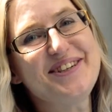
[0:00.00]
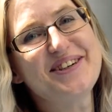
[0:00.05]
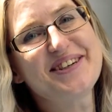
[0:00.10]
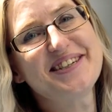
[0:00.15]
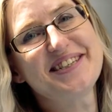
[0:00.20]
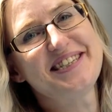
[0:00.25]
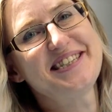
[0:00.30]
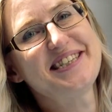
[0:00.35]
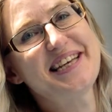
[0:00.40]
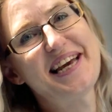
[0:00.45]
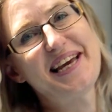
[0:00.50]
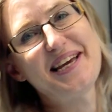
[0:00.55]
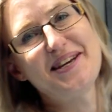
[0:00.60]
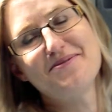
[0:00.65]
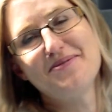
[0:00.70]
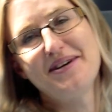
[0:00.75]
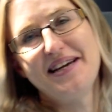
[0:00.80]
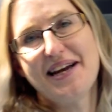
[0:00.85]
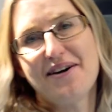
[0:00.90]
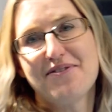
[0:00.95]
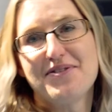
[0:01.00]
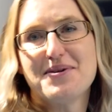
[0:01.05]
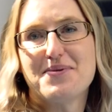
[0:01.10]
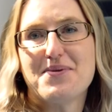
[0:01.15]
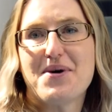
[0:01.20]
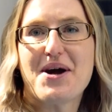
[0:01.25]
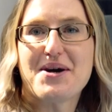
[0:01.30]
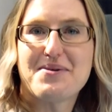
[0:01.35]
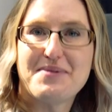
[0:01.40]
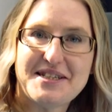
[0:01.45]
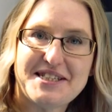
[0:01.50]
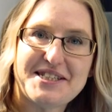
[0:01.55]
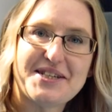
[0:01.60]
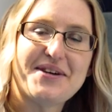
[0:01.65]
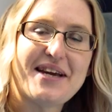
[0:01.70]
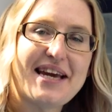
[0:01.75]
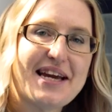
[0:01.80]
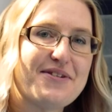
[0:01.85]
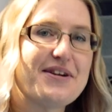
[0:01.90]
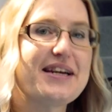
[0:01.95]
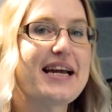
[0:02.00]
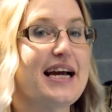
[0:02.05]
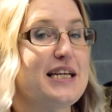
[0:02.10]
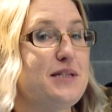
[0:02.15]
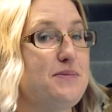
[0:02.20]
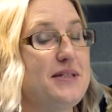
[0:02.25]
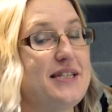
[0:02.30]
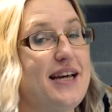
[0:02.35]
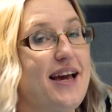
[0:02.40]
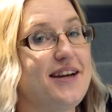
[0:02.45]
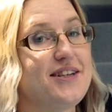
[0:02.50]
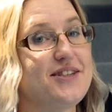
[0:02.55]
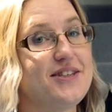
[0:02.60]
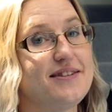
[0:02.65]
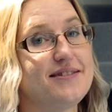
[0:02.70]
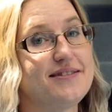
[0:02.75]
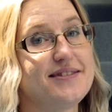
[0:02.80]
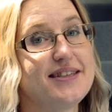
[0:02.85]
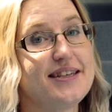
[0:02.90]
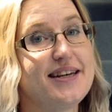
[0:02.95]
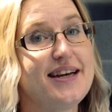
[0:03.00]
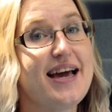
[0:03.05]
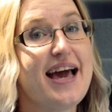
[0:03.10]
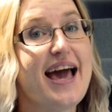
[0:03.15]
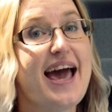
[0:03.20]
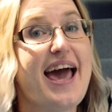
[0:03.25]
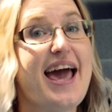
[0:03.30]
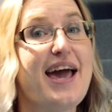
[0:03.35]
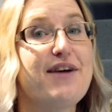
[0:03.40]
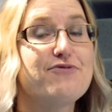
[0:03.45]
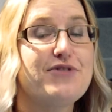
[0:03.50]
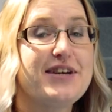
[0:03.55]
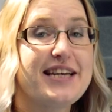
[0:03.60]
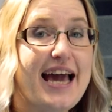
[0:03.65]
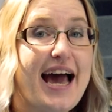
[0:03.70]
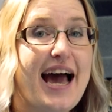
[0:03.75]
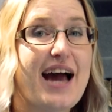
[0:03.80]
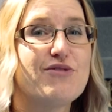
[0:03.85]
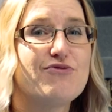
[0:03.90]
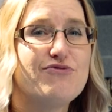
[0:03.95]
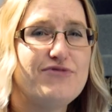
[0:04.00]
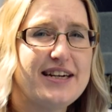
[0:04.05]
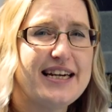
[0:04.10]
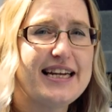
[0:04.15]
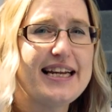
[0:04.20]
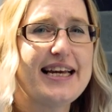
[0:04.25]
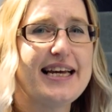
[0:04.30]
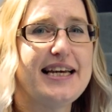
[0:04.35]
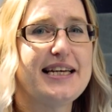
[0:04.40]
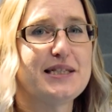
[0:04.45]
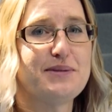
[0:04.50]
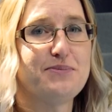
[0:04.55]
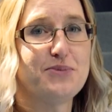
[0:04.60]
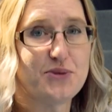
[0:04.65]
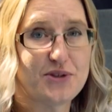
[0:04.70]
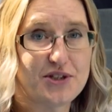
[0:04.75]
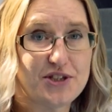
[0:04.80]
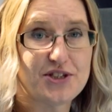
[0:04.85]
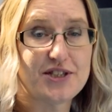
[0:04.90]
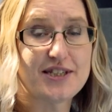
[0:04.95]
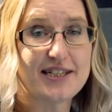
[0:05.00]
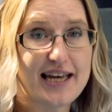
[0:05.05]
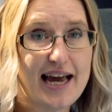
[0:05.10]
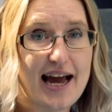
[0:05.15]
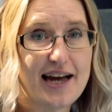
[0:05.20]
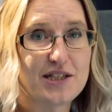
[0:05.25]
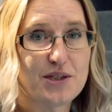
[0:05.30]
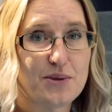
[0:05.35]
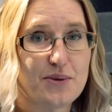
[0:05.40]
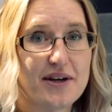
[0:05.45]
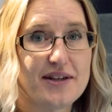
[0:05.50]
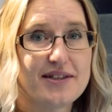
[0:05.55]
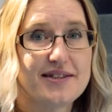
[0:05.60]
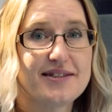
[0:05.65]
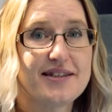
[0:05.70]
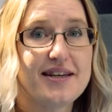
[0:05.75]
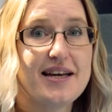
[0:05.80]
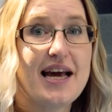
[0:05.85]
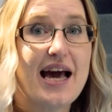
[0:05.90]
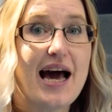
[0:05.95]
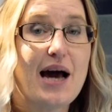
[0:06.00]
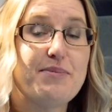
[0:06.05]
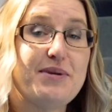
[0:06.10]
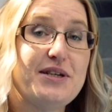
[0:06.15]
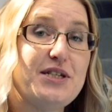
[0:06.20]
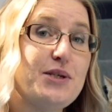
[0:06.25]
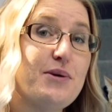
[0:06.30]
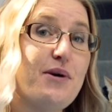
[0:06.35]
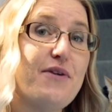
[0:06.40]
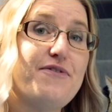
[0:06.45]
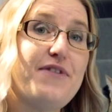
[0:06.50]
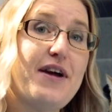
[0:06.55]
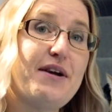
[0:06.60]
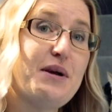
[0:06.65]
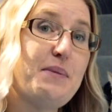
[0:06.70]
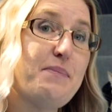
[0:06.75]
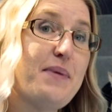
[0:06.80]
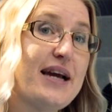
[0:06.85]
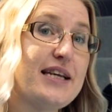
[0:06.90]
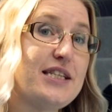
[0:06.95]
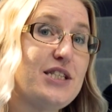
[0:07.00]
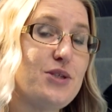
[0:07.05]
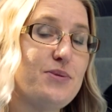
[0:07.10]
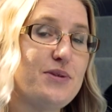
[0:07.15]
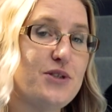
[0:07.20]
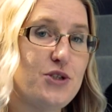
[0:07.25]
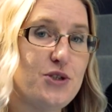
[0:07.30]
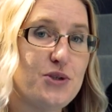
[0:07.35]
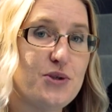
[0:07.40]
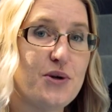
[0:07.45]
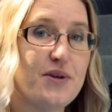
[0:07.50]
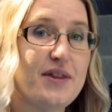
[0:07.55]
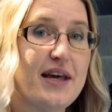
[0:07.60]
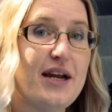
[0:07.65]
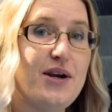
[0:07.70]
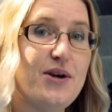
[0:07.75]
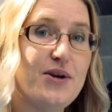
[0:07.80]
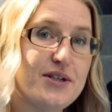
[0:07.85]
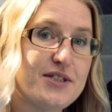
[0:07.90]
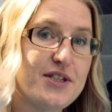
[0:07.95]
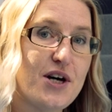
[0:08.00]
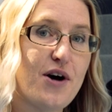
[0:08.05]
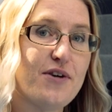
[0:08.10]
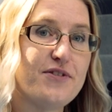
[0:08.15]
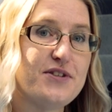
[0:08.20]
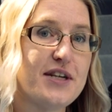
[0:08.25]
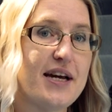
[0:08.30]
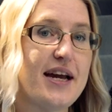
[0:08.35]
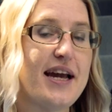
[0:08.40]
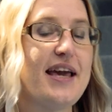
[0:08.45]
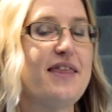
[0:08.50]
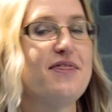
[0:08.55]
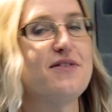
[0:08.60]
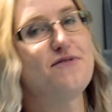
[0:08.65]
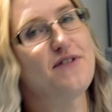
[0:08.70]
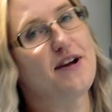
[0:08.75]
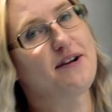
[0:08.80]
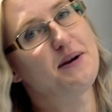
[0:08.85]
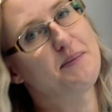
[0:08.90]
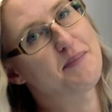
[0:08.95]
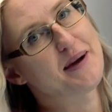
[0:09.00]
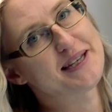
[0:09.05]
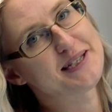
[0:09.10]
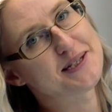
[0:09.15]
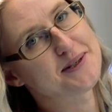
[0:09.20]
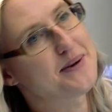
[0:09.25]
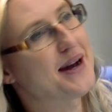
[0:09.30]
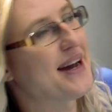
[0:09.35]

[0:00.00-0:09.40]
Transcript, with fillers: you can see, we love the work we do here at Cats Protection. Every cat really is more than just a cat to us and we do our very best to ensure they're looked after in the very best